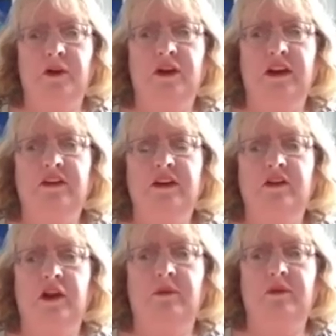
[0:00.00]
we're looking at here,
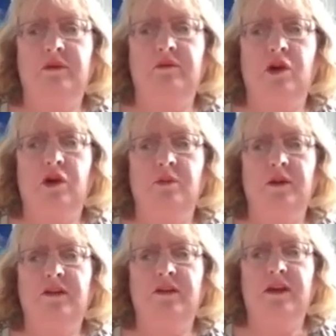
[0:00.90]
number of
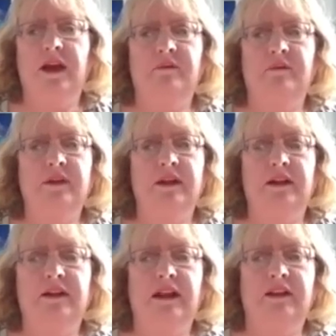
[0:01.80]
enrollments, and
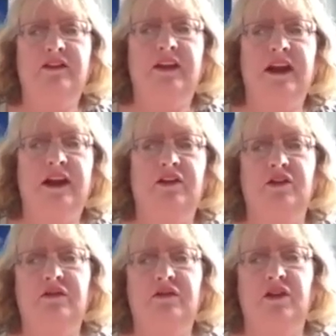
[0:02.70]
the scales are
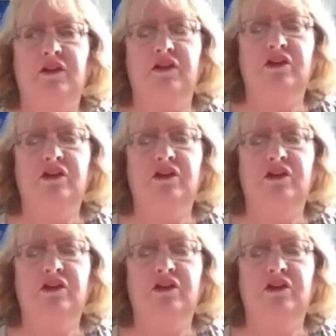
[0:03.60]
different on the